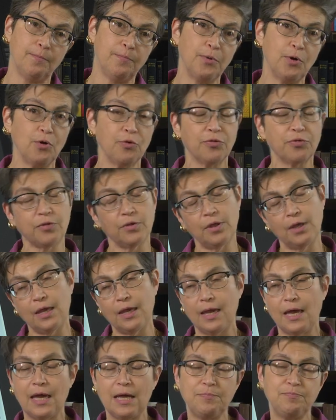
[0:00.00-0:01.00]
both
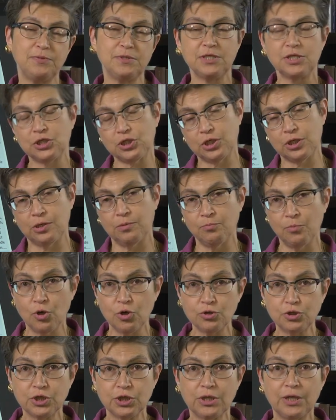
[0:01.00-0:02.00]
head position and
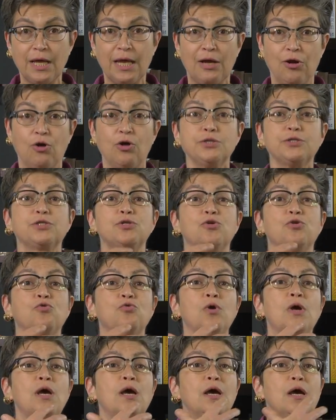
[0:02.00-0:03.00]
motion and
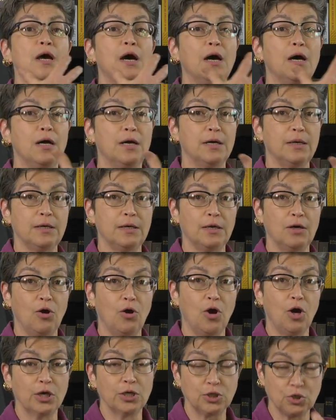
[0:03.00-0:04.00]
also uh,
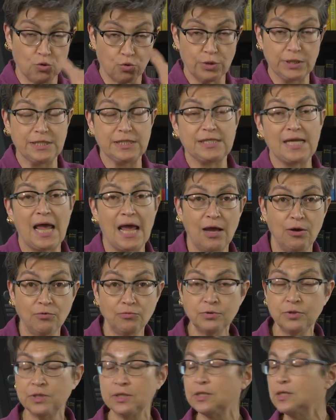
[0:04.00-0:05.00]
auditory
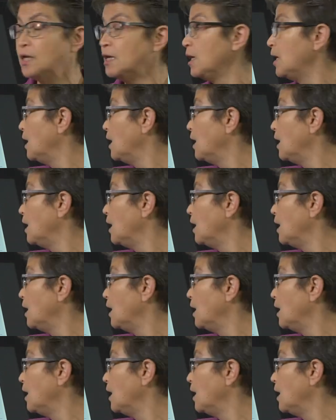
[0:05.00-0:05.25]
sounds.